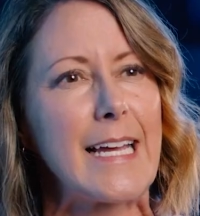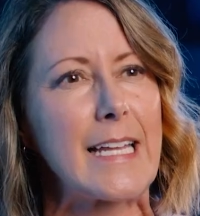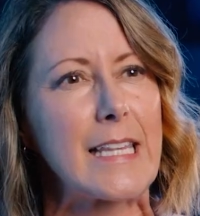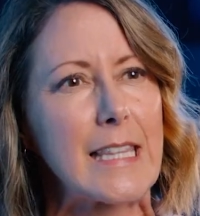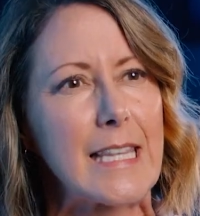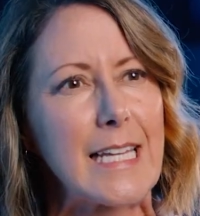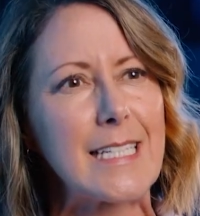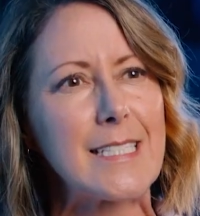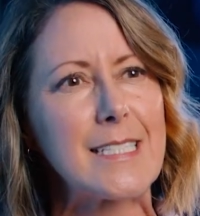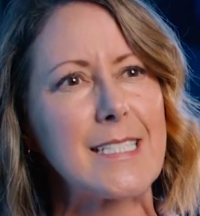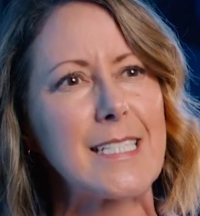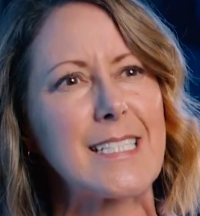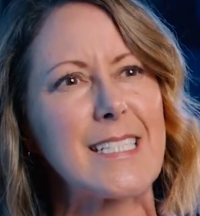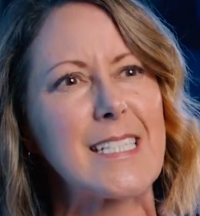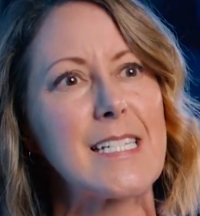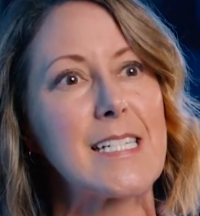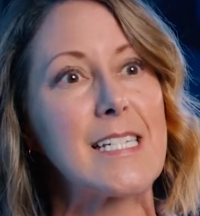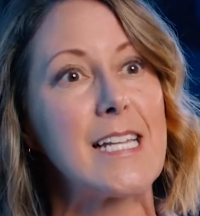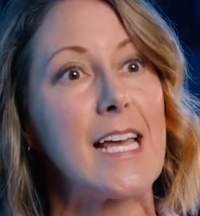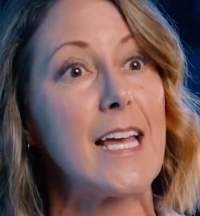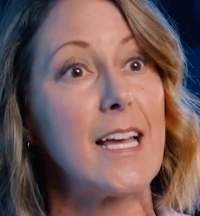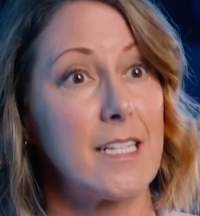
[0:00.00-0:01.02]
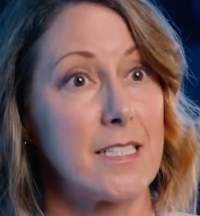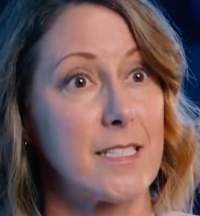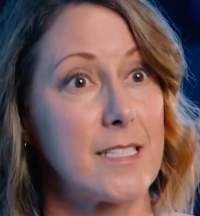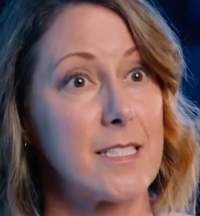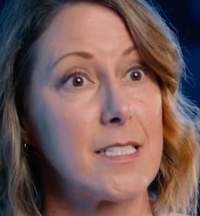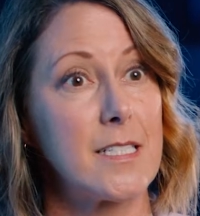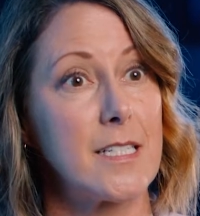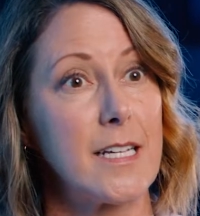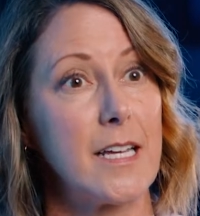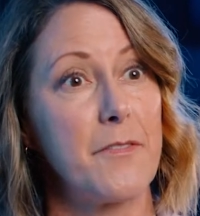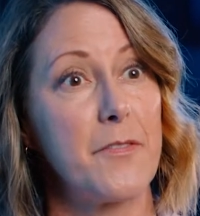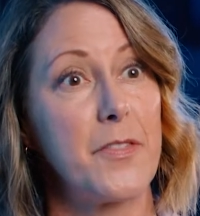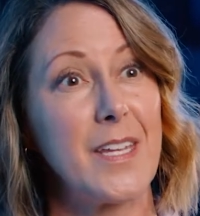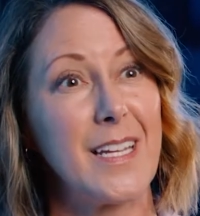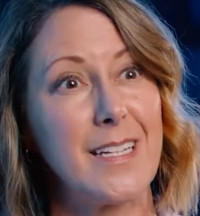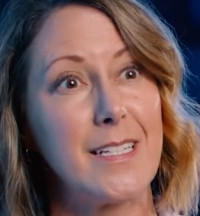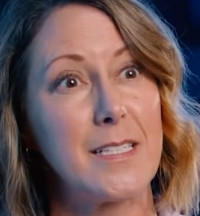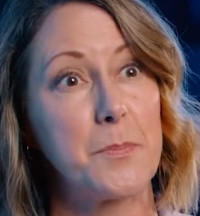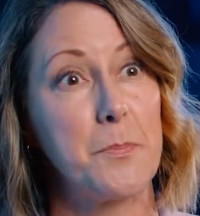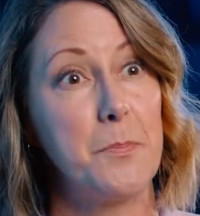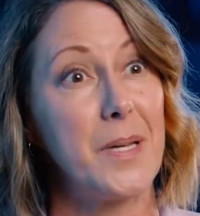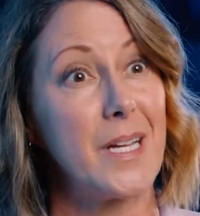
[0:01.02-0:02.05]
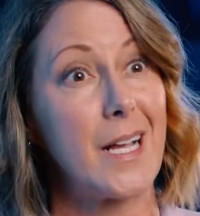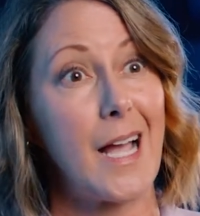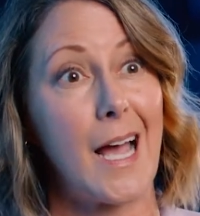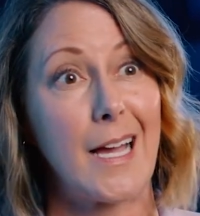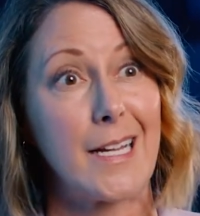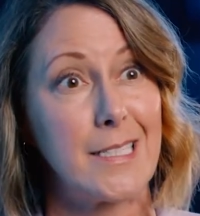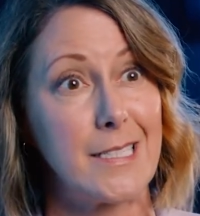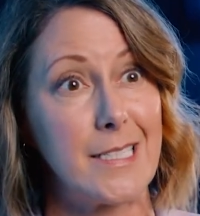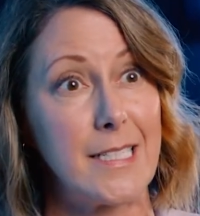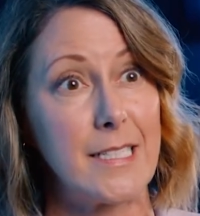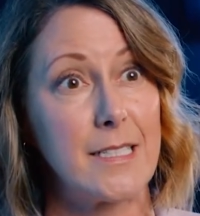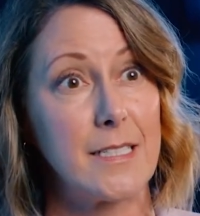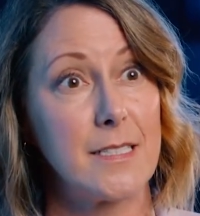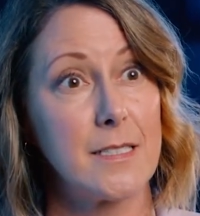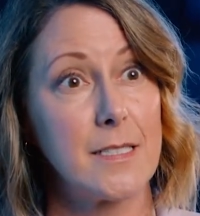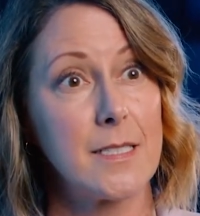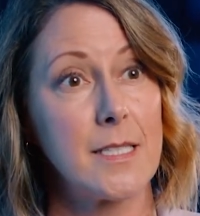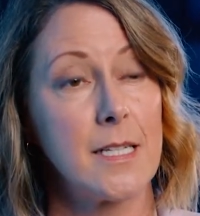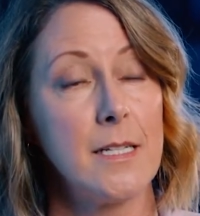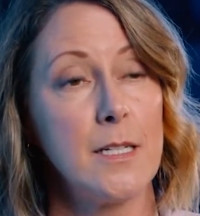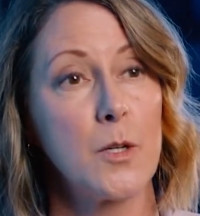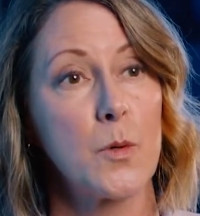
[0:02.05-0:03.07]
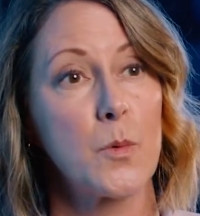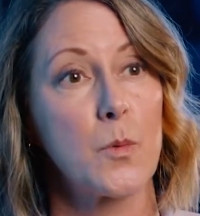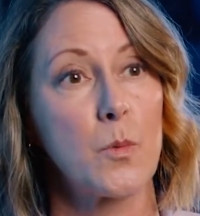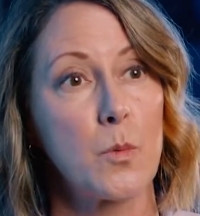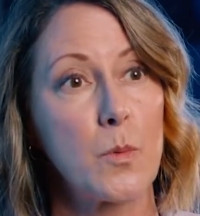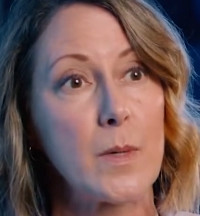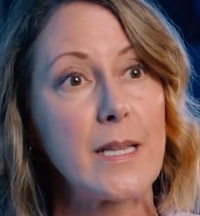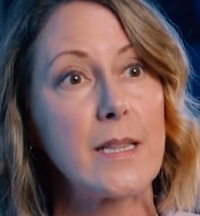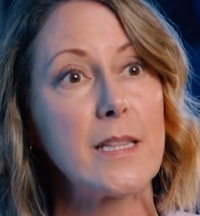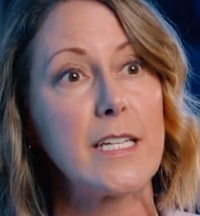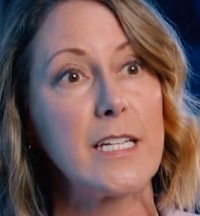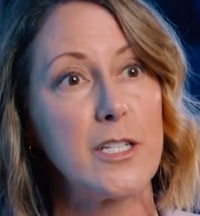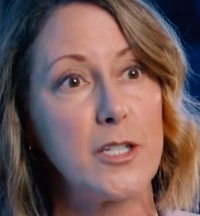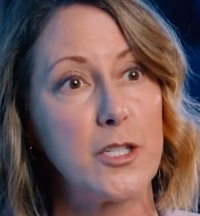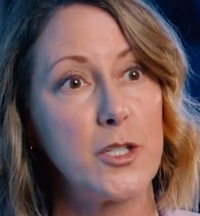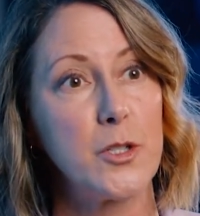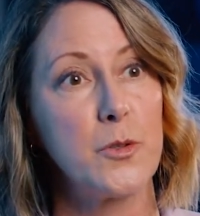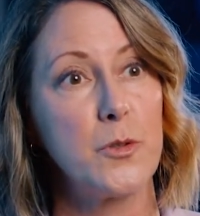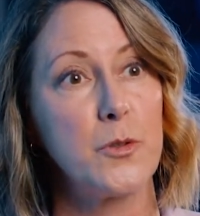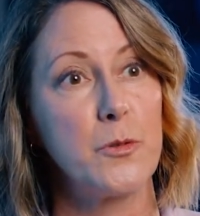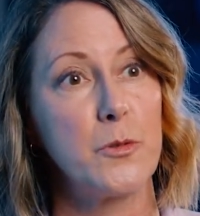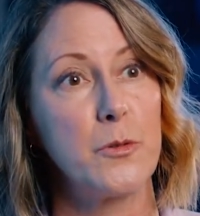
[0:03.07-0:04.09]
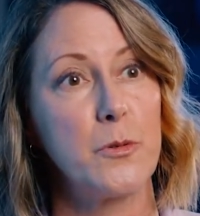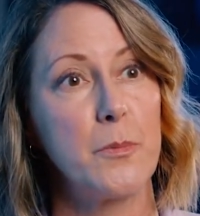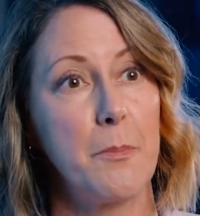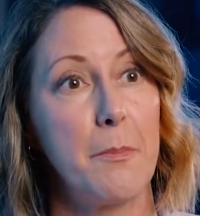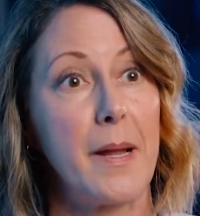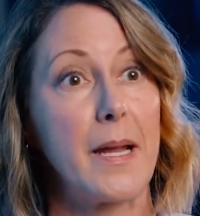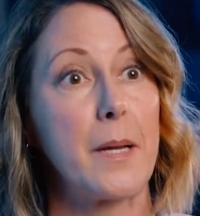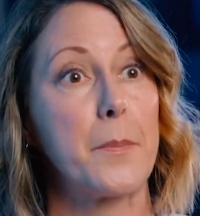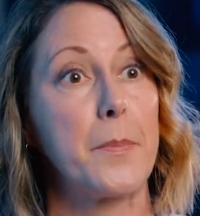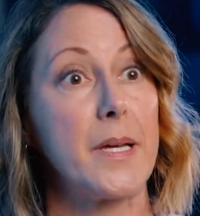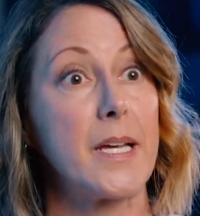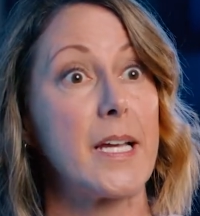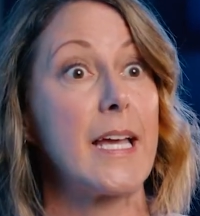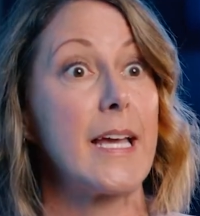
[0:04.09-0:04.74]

It lets us test if these big ideas really do make big